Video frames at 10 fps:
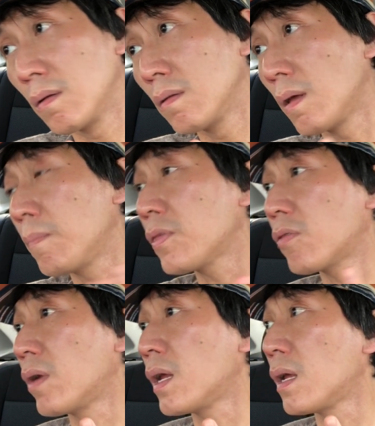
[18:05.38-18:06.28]
Number
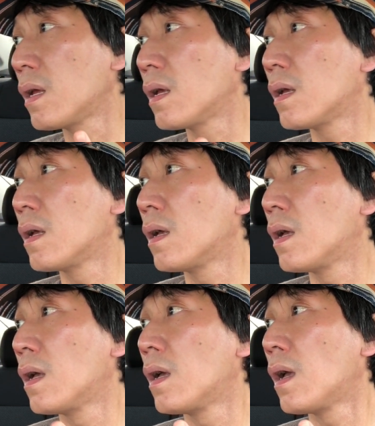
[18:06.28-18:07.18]
3,
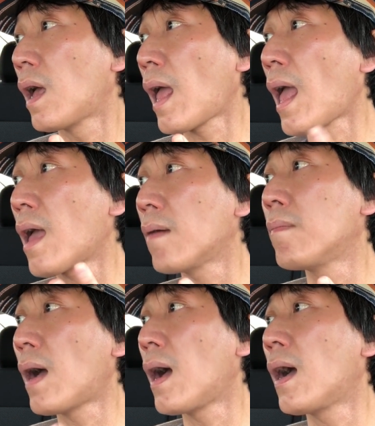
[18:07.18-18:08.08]

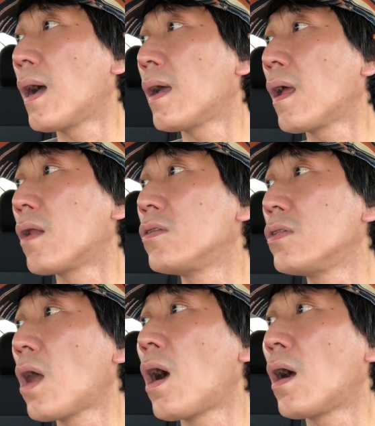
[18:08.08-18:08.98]
am I
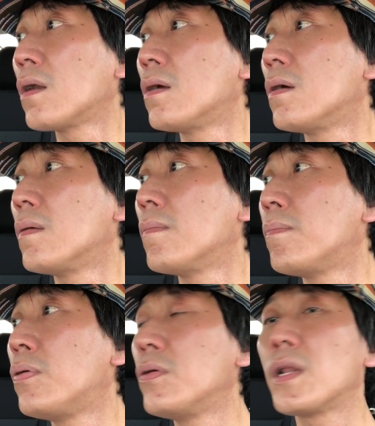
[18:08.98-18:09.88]
not
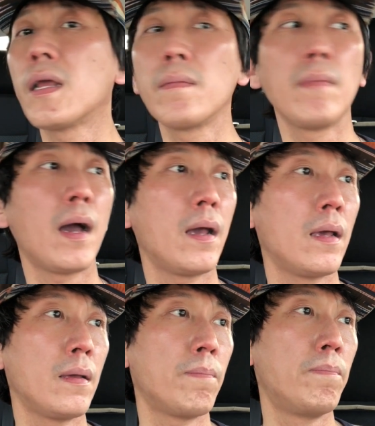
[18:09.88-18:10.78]
putting
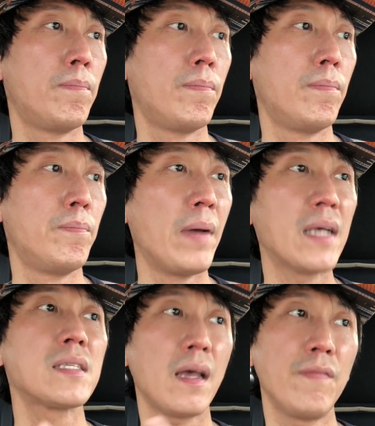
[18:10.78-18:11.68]
my
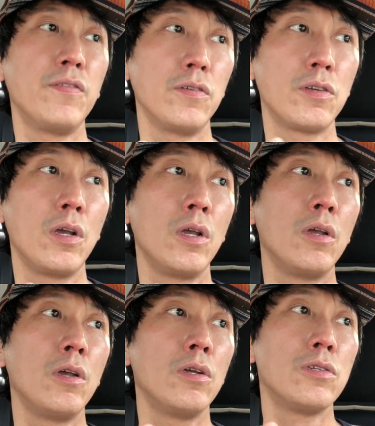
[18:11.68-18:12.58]
best effort
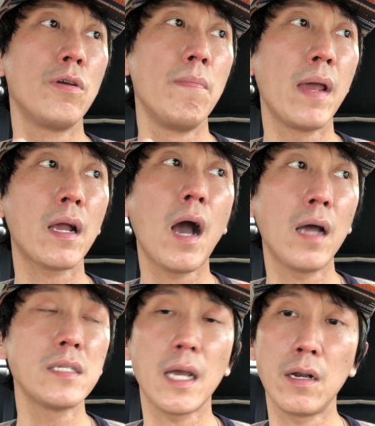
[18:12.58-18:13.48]
to make
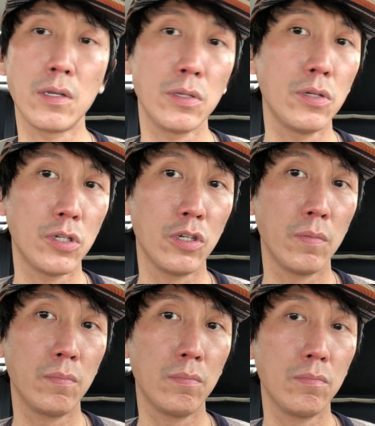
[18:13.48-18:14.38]
content on
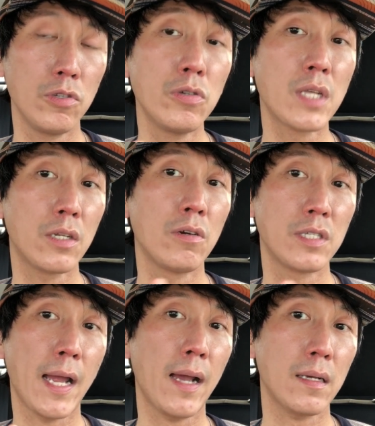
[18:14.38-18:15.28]
YouTube using those
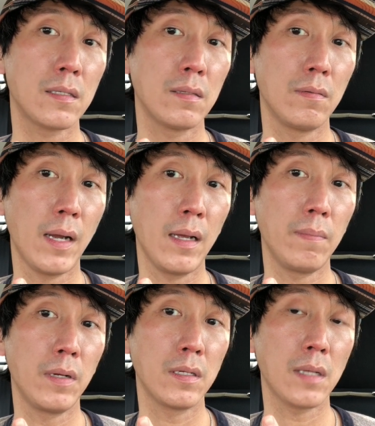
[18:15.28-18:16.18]
decks, right?
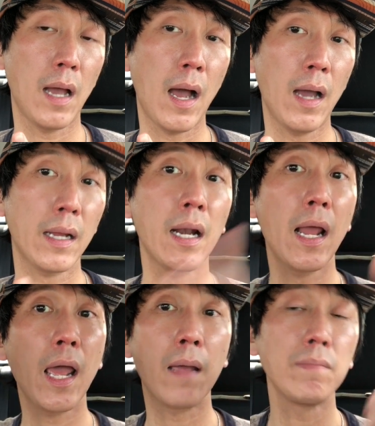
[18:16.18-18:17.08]
Because I
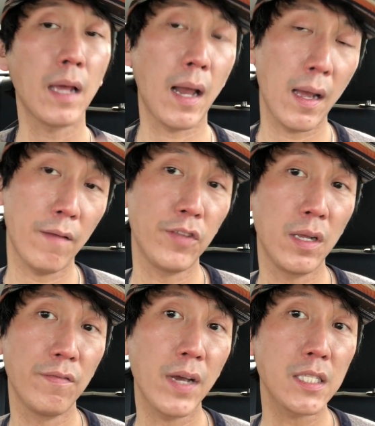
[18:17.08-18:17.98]
claim that I have the
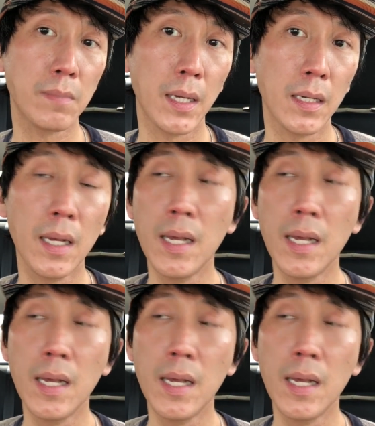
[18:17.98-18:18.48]
investment,